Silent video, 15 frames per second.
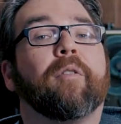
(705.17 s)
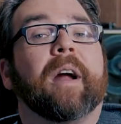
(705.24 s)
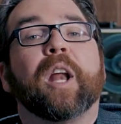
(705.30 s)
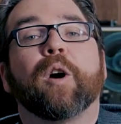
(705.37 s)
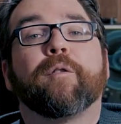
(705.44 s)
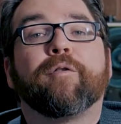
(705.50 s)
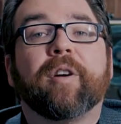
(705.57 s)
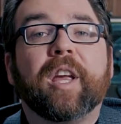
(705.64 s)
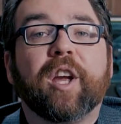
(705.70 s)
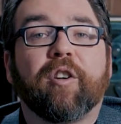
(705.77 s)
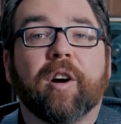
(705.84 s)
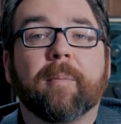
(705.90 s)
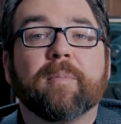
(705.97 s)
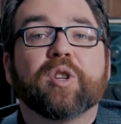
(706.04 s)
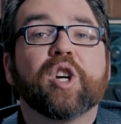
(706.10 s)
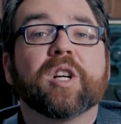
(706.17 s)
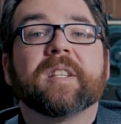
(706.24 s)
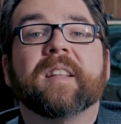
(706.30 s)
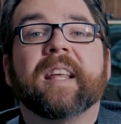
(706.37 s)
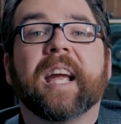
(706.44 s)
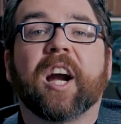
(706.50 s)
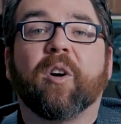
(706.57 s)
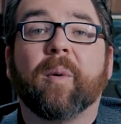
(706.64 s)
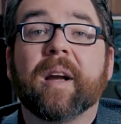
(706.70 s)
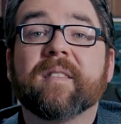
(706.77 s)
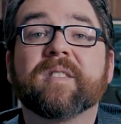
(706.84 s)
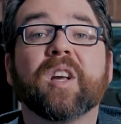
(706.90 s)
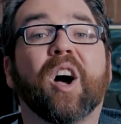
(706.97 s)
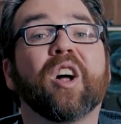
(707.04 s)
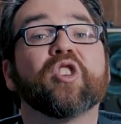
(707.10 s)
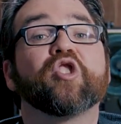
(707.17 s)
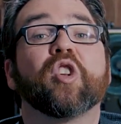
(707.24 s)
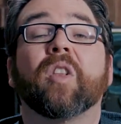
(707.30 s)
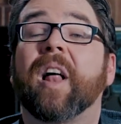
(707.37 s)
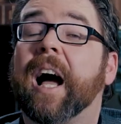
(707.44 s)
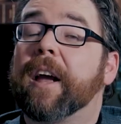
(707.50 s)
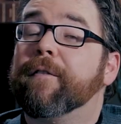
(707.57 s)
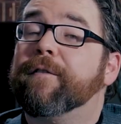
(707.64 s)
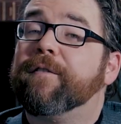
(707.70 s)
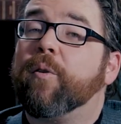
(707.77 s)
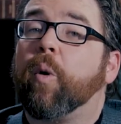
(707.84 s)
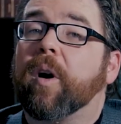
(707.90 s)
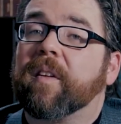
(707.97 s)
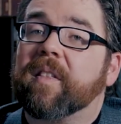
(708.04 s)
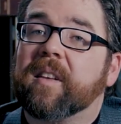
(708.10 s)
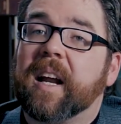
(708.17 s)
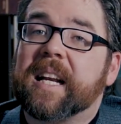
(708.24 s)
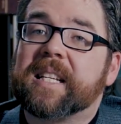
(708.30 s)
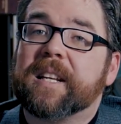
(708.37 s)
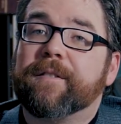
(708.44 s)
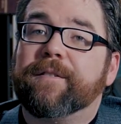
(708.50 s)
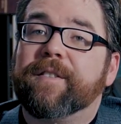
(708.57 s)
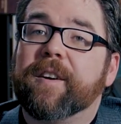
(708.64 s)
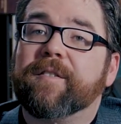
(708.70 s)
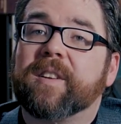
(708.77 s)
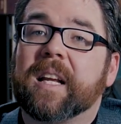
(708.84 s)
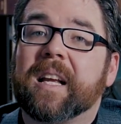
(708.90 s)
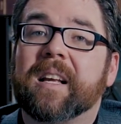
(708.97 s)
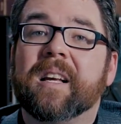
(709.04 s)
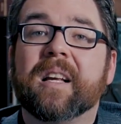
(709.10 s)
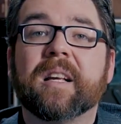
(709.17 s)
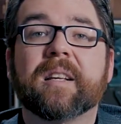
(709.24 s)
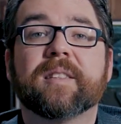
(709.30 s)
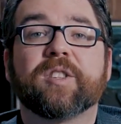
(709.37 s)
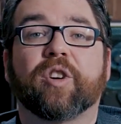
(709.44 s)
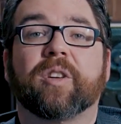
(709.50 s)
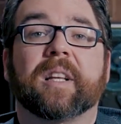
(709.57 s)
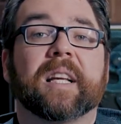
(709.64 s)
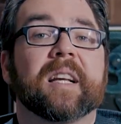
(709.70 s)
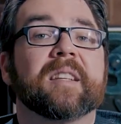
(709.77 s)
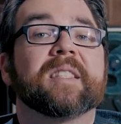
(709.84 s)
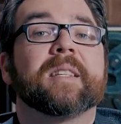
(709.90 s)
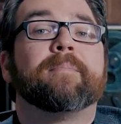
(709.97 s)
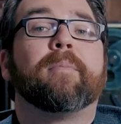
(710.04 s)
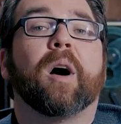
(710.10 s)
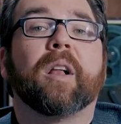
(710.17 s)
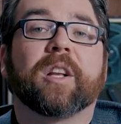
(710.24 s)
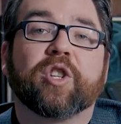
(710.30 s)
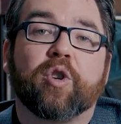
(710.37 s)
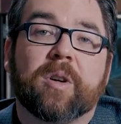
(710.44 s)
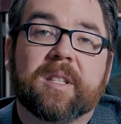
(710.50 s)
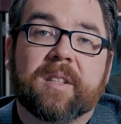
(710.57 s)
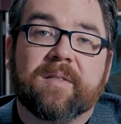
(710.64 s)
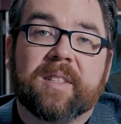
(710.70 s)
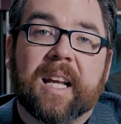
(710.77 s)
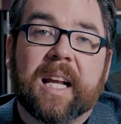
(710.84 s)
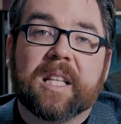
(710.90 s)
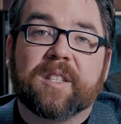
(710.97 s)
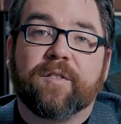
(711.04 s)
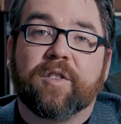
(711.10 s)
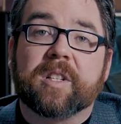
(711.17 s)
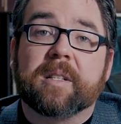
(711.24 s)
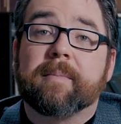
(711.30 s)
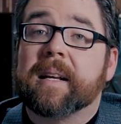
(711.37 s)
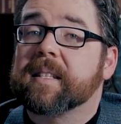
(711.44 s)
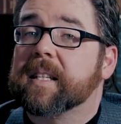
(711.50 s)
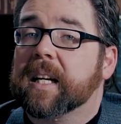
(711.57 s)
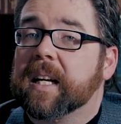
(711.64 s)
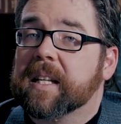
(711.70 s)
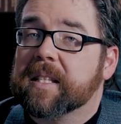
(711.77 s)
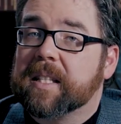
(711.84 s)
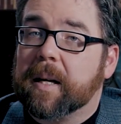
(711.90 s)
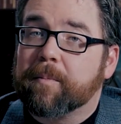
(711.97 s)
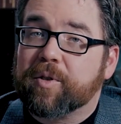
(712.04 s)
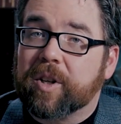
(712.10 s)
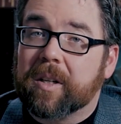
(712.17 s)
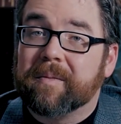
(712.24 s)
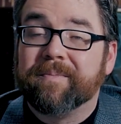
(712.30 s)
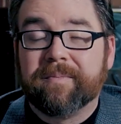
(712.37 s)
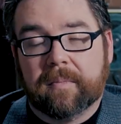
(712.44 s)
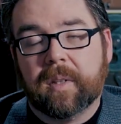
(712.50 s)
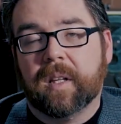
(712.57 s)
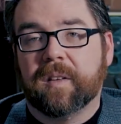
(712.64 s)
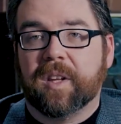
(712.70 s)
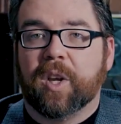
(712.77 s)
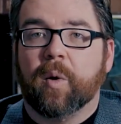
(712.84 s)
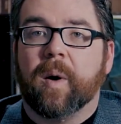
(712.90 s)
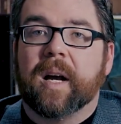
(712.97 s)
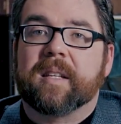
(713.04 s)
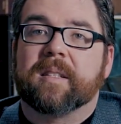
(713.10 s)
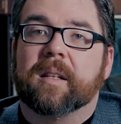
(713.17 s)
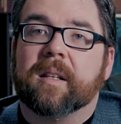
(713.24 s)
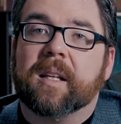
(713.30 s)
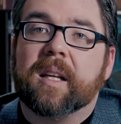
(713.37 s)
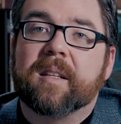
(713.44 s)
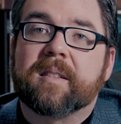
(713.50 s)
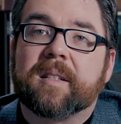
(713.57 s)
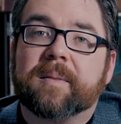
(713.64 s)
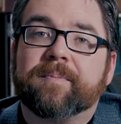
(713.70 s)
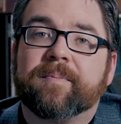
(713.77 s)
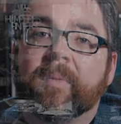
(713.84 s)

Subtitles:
Radio Free Europe took to the airways on July 4th, 1950, certainly a symbolic choice of dates for domestic consumption, in the US at least.